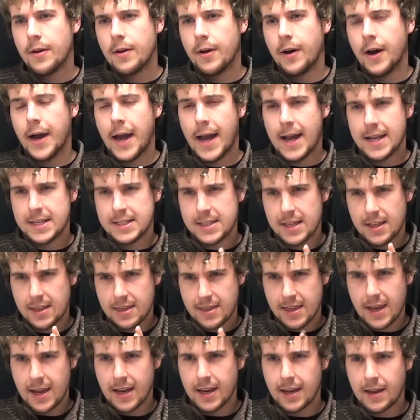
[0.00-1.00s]
I had to
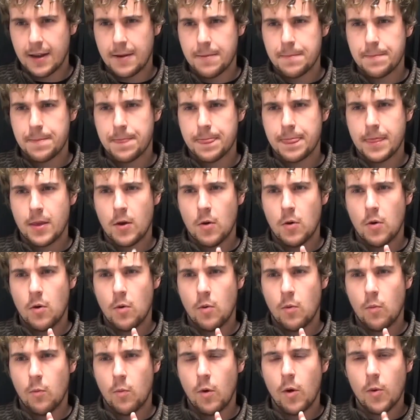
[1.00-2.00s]
think,
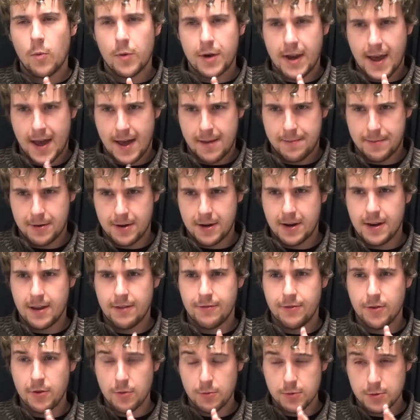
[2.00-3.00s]
what would happen
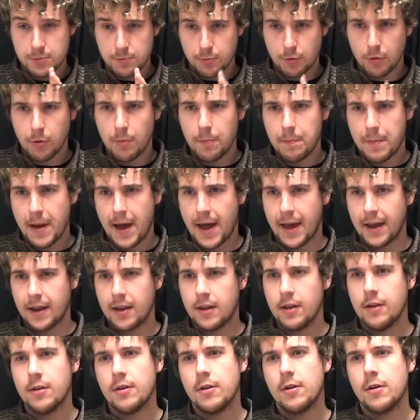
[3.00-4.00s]
if you was brought back
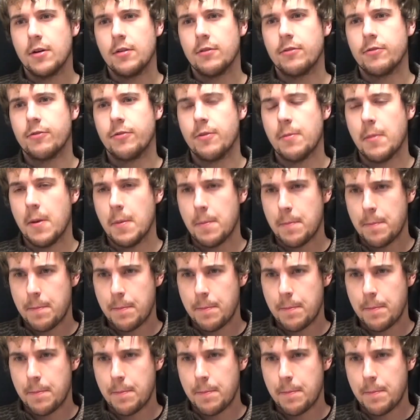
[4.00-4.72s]
from a